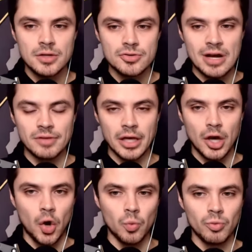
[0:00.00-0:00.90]
traveling
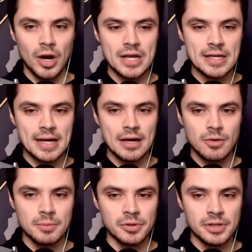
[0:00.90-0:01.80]
home right
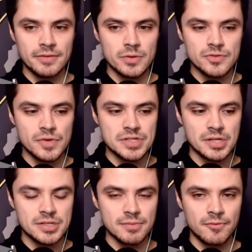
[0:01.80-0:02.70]
now. I believe he was
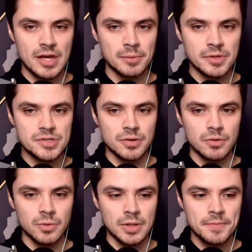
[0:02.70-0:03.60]
visiting some family.
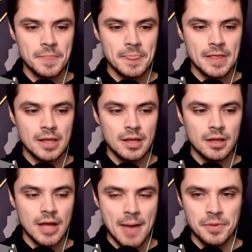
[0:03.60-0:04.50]
So
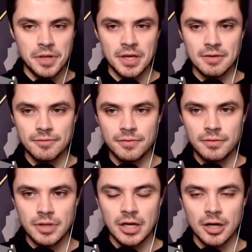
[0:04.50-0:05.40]
happy to give
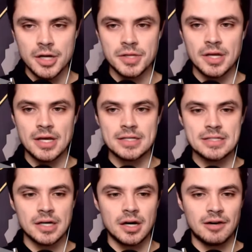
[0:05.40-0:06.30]
Gary the
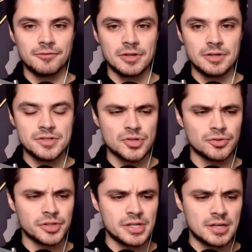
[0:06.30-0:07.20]
night off. And
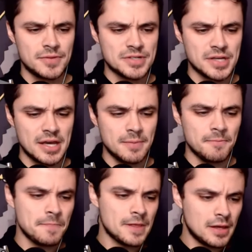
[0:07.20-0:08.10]
certainly this
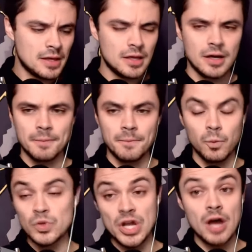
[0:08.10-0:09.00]
game
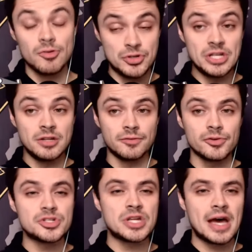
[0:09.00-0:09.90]
was not routine in the
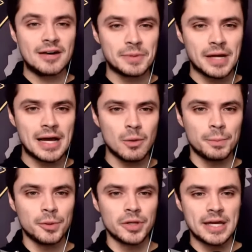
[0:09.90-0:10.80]
first half, but
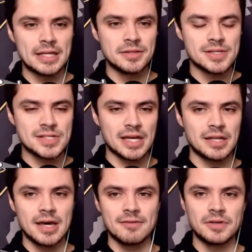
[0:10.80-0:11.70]
Iowa pulling ahead in the
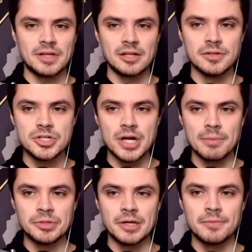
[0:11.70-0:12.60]
second half and getting the
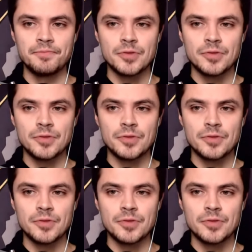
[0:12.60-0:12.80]
job done.